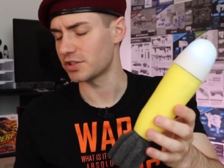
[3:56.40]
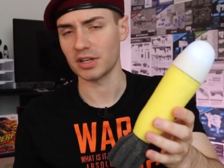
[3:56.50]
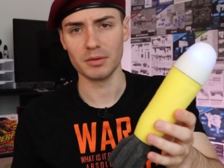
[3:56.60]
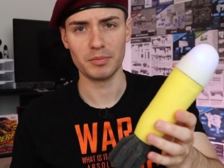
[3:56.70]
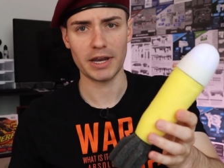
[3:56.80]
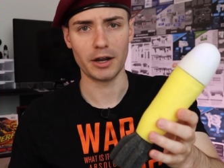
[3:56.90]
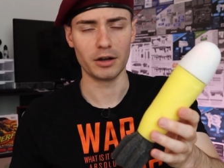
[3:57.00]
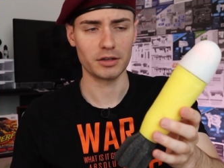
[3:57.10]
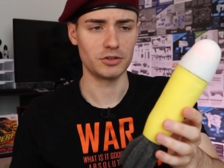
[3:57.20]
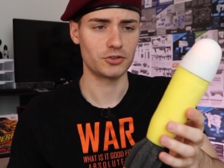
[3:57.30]
Just to
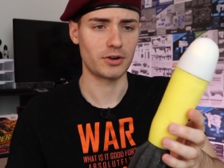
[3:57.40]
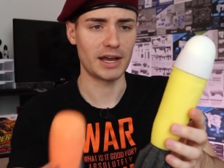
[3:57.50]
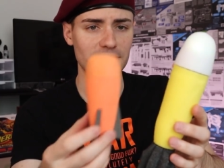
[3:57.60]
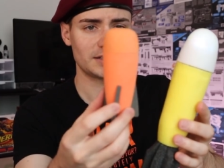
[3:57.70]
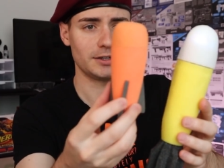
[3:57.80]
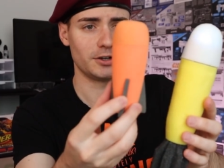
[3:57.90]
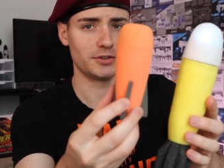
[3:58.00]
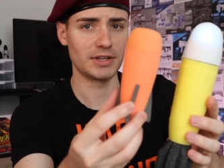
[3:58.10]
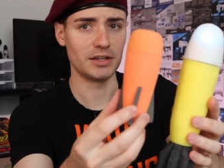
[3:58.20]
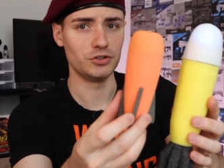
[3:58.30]
compare and contrast,
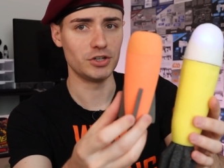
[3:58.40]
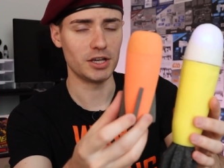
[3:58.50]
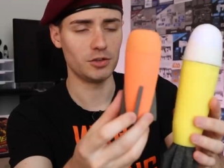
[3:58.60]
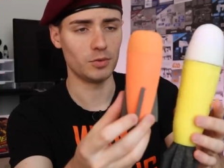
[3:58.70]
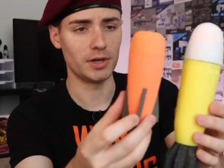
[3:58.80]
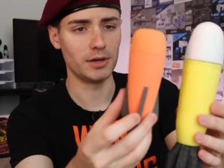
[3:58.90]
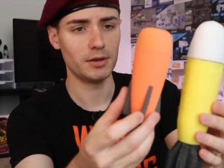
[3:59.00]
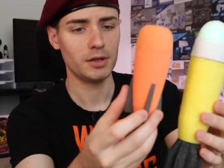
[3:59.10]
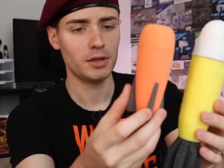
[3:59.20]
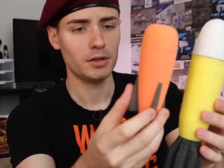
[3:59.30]
here's a
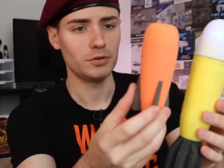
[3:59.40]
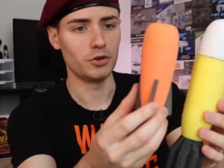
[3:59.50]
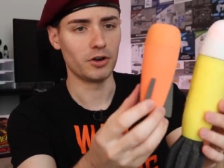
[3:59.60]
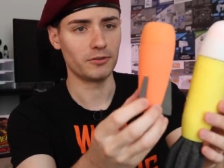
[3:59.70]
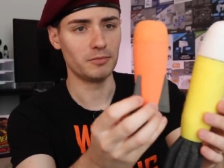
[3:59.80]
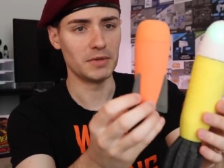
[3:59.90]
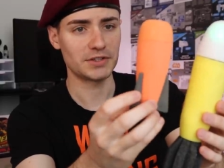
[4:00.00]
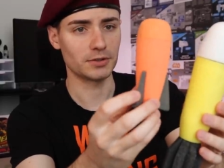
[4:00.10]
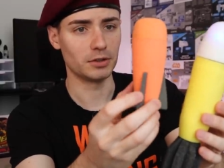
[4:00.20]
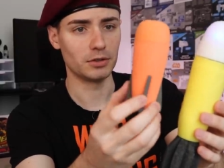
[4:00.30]
genuine Nerf
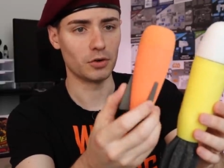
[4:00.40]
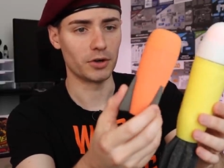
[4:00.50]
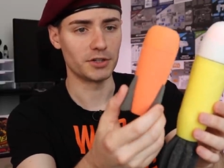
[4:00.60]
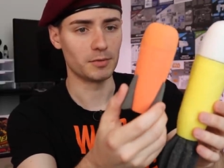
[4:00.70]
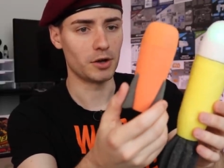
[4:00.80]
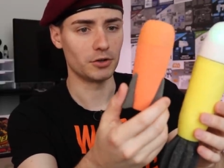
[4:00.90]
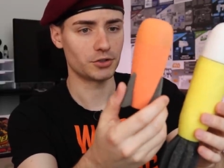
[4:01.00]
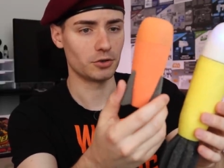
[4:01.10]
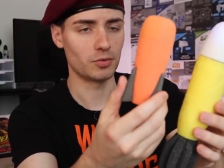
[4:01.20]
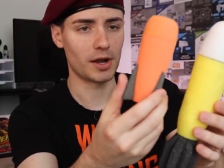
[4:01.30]
missile or
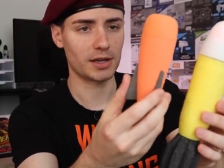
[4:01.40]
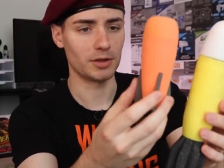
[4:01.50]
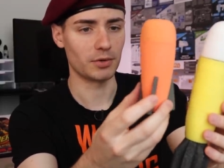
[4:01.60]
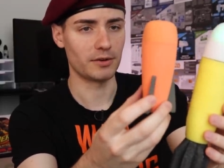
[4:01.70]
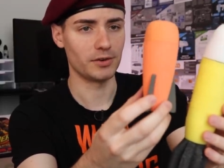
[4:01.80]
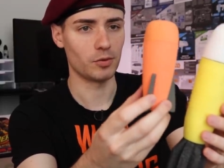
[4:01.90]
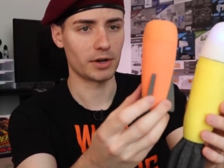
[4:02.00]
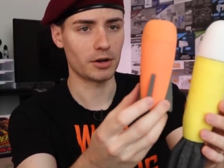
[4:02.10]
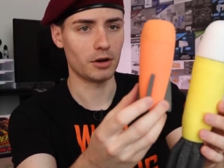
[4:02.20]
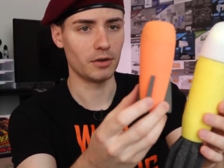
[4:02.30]
demolisher rocket, whatever you
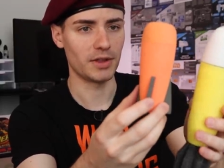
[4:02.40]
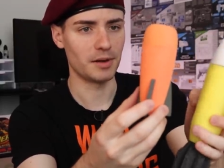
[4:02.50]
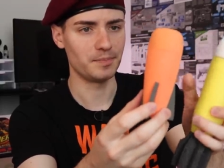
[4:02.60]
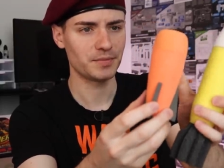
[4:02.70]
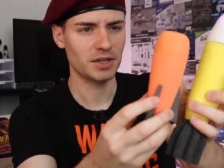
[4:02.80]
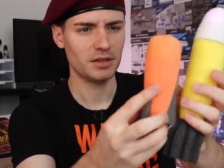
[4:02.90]
want to call them.